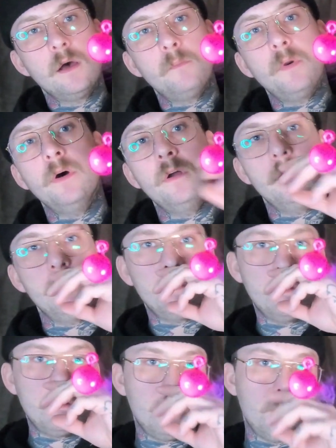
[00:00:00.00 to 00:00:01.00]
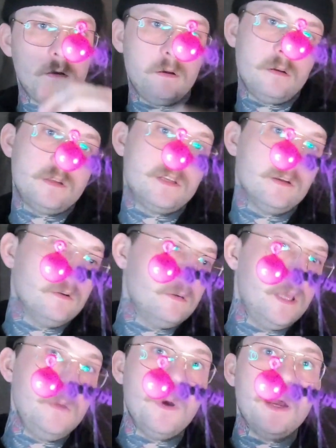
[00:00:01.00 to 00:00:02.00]
But so
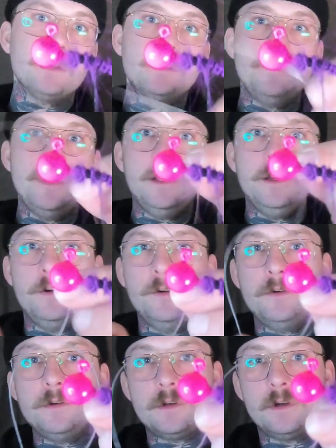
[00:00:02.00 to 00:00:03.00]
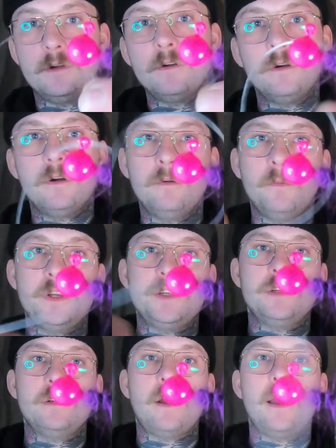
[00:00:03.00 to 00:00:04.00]
he wants me to use,
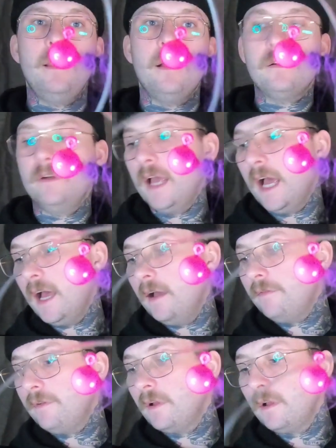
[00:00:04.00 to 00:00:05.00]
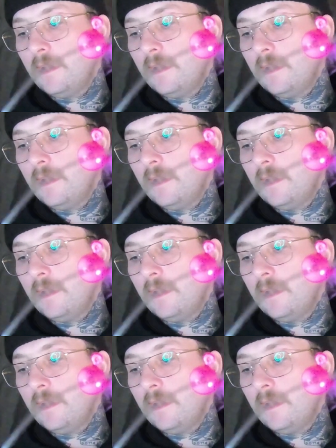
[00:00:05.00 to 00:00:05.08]
which I luckily have,